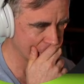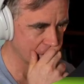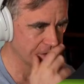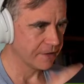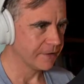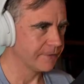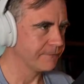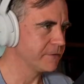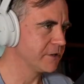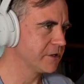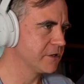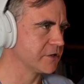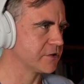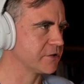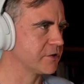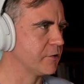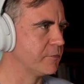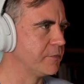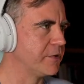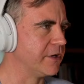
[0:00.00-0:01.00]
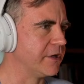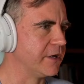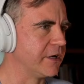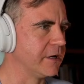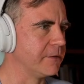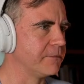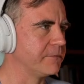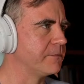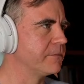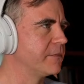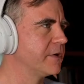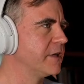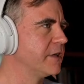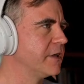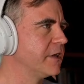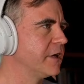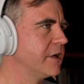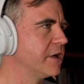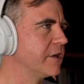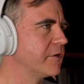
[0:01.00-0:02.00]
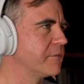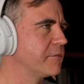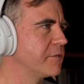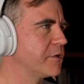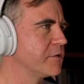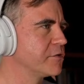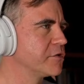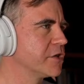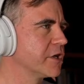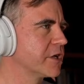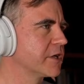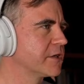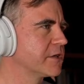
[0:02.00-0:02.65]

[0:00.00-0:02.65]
Let me just open it up in the other project.